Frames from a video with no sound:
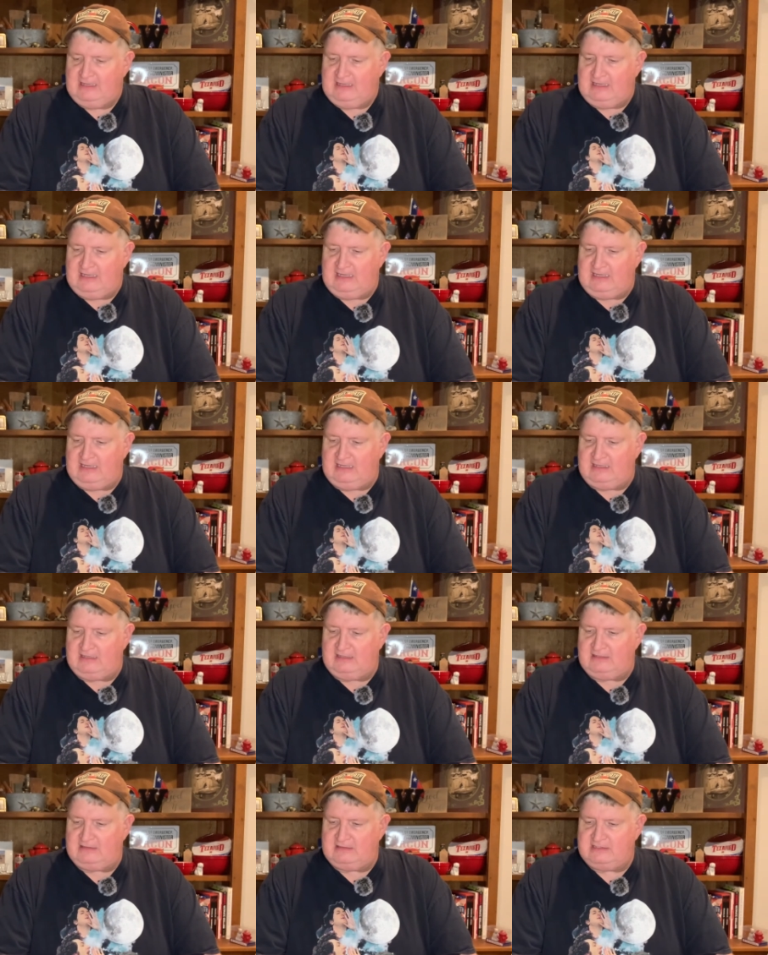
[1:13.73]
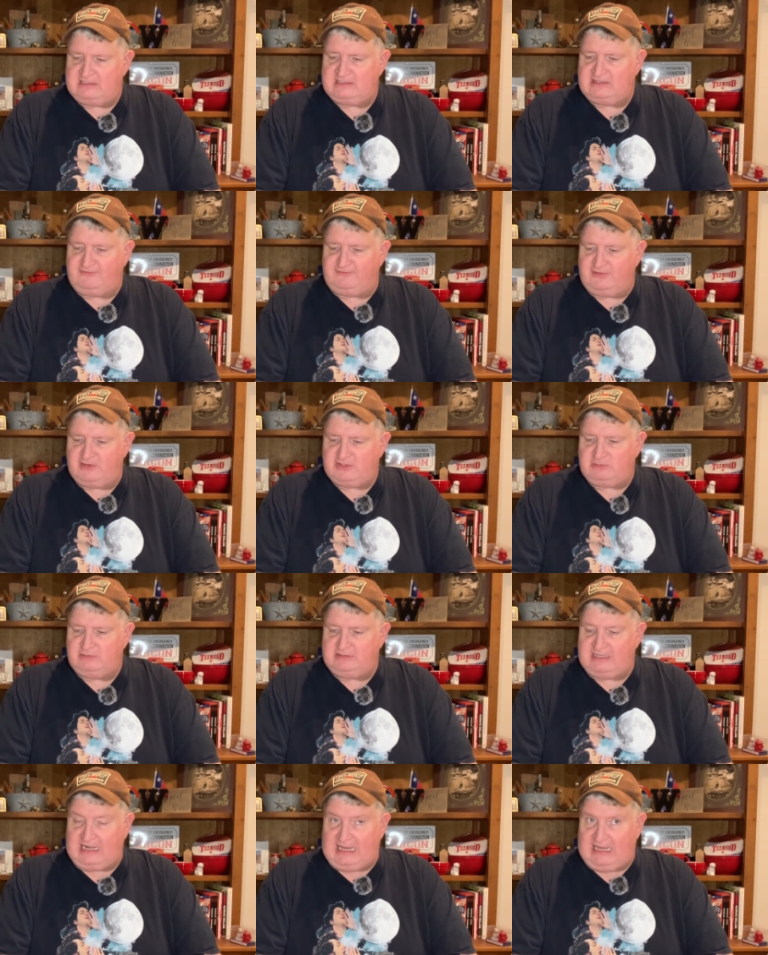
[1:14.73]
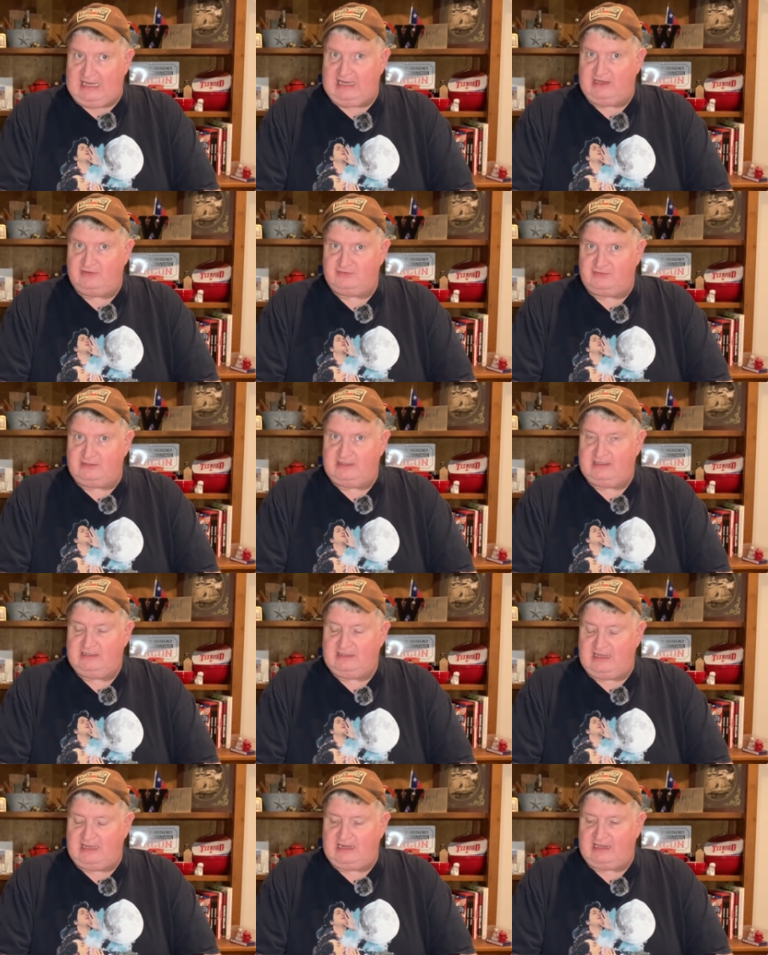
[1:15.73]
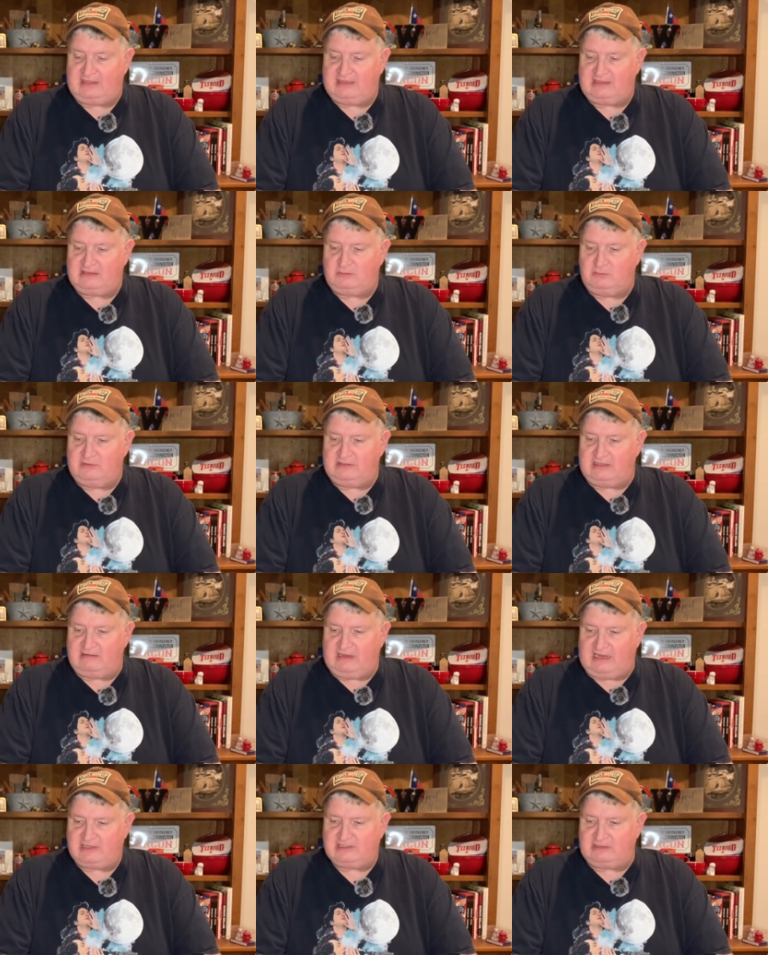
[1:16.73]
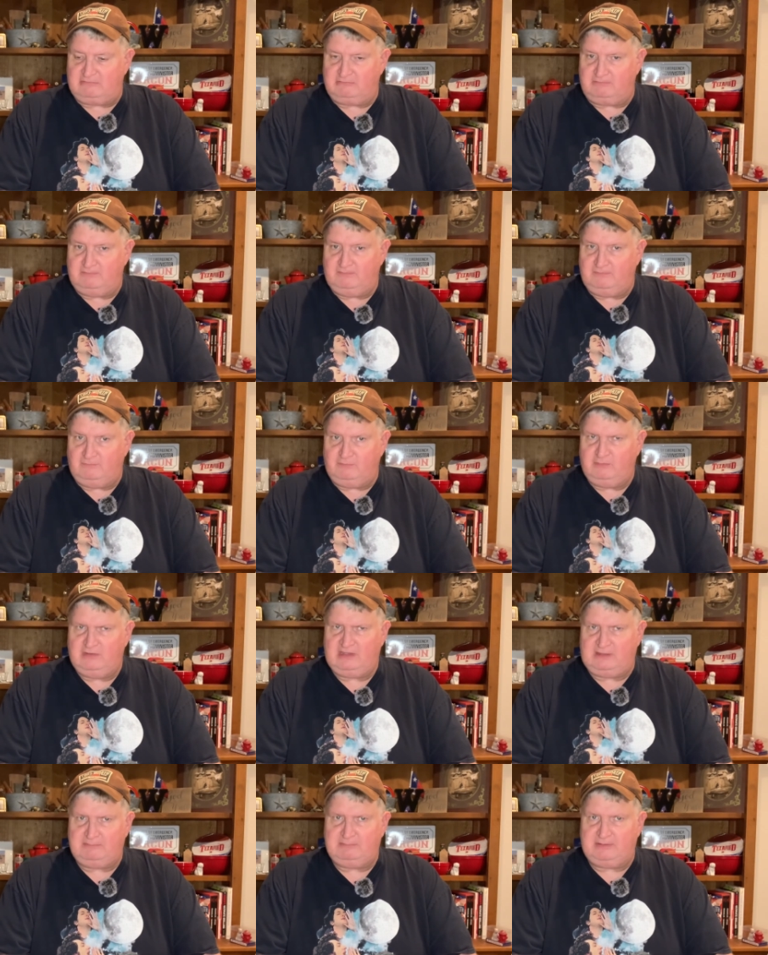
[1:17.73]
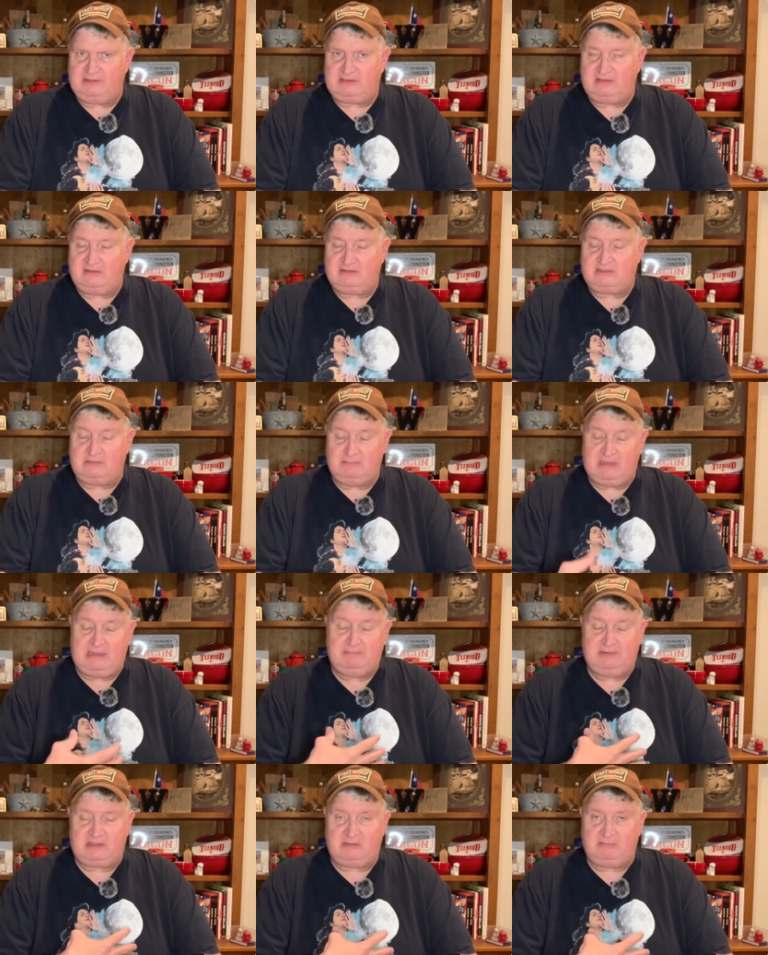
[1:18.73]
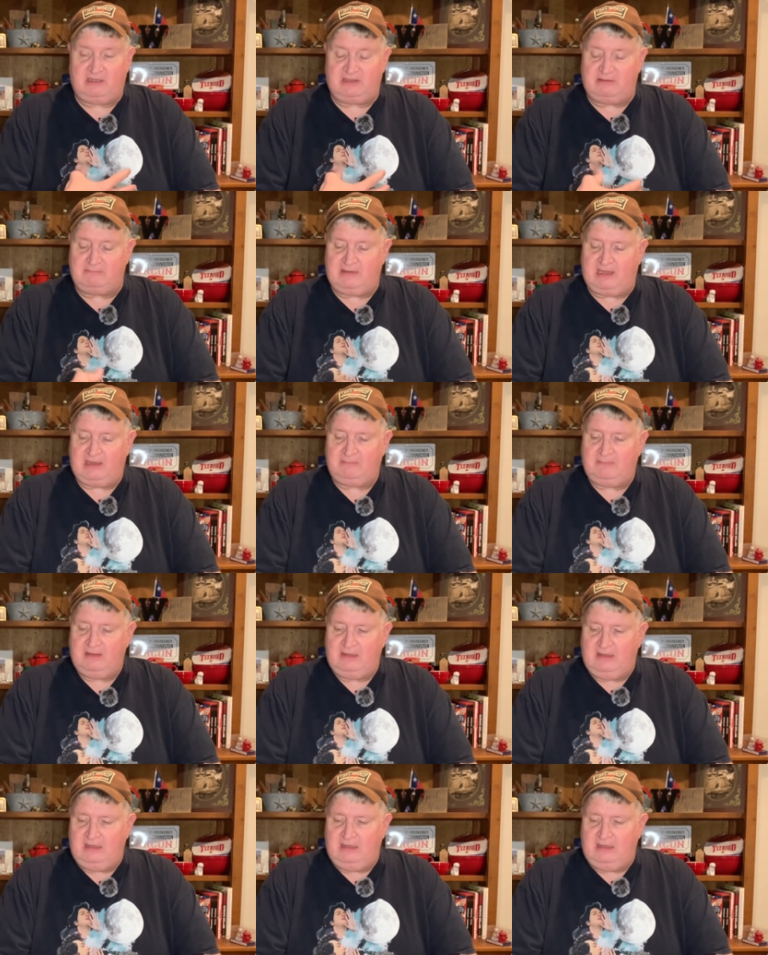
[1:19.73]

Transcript: And this is the first one that I tried, and I think the one that actually really put them on the map.